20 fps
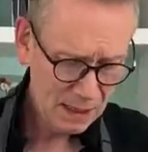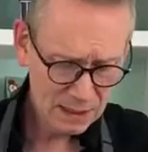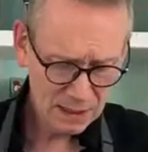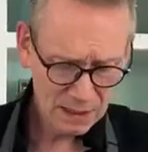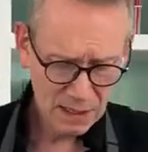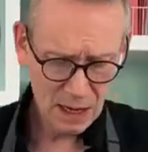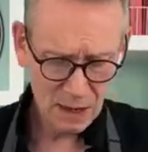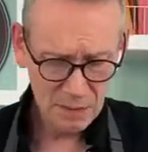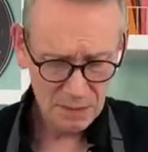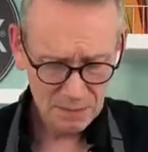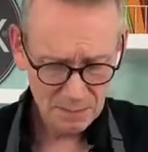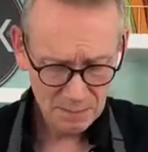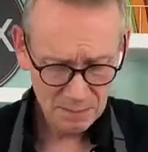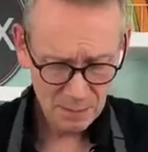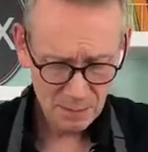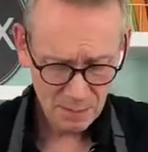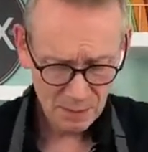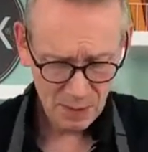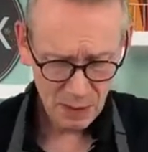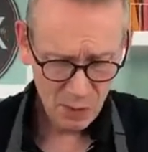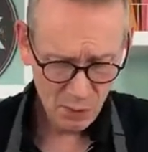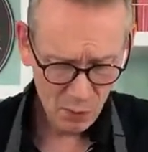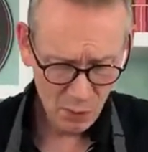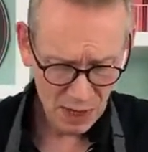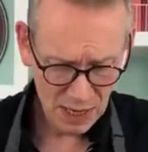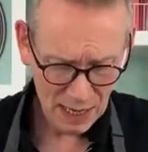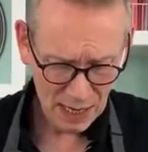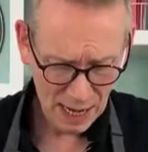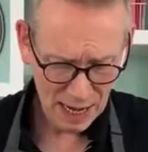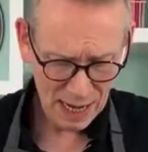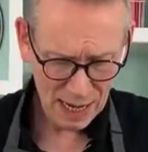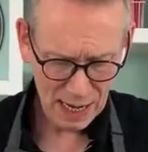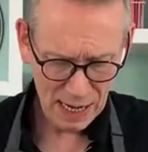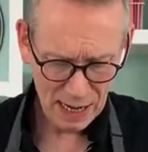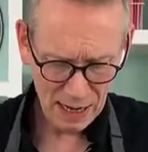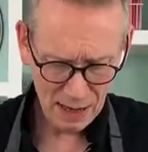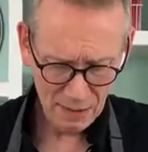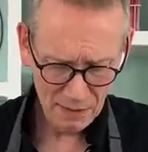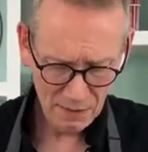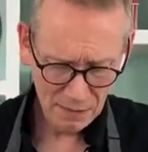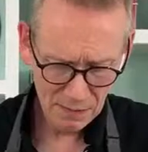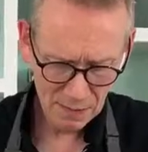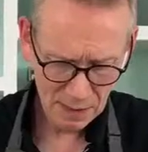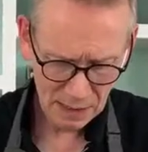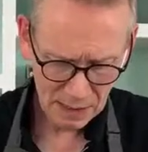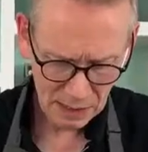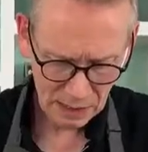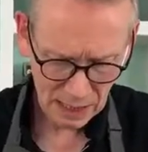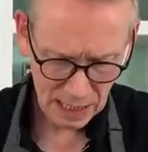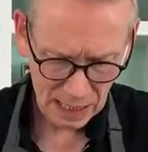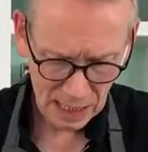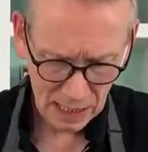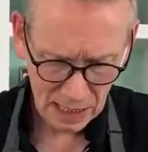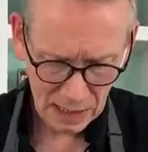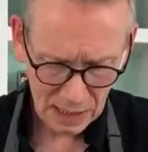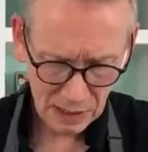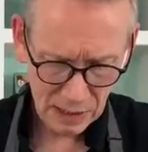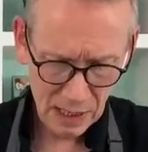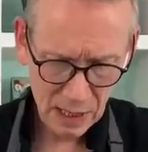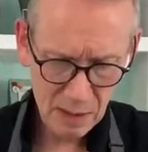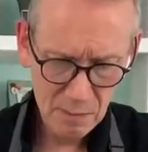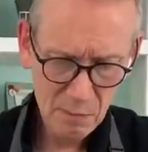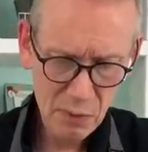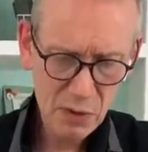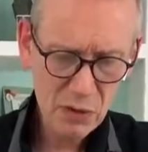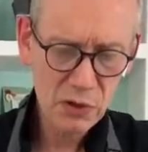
Next up, we have this is uh,